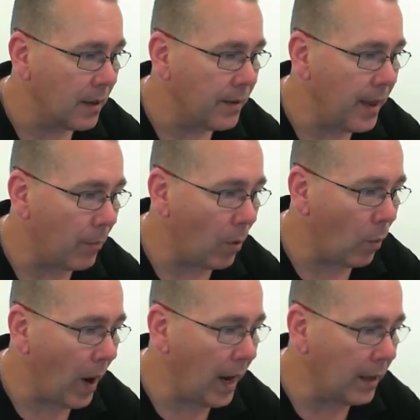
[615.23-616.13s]
number
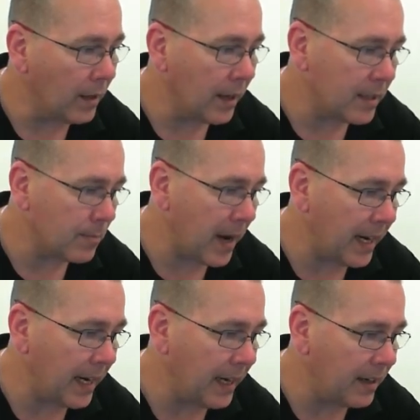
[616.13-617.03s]
1, let's
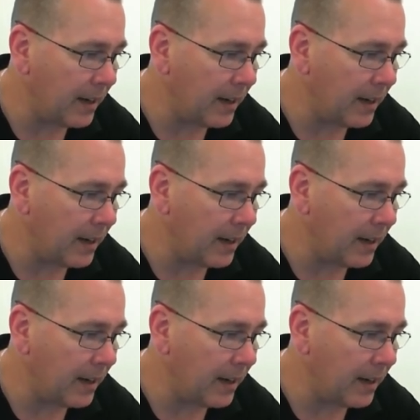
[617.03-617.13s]
make it